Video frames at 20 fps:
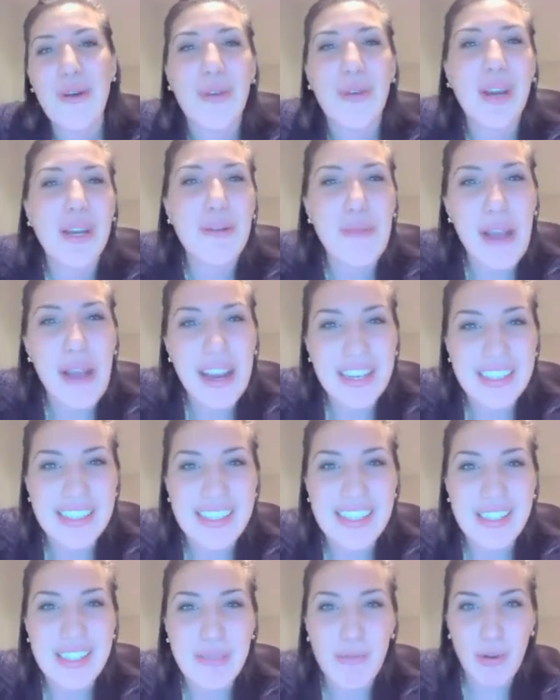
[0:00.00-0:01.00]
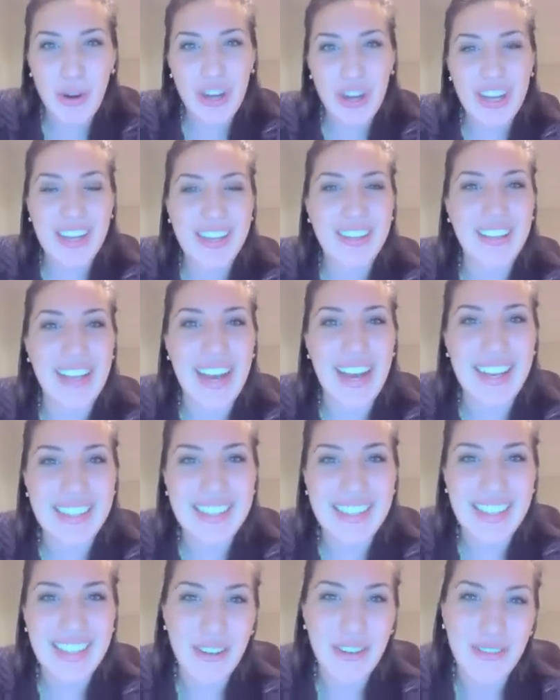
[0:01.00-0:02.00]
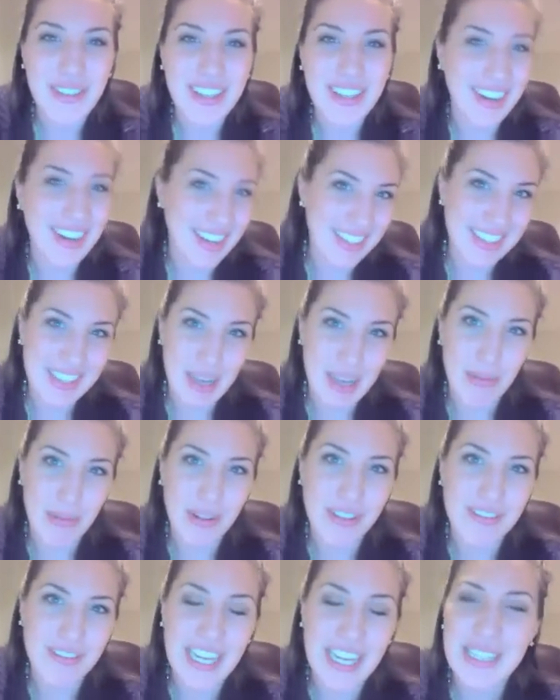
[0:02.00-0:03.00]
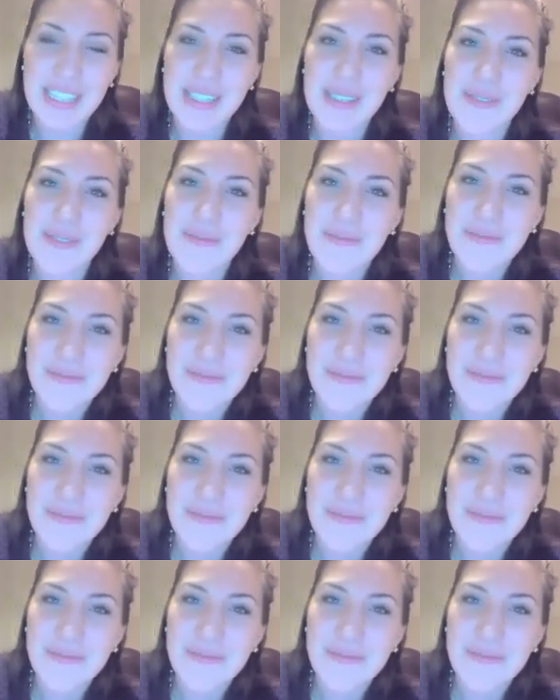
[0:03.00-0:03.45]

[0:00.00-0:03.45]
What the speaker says: We're going to practice this more in class over the next couple of days.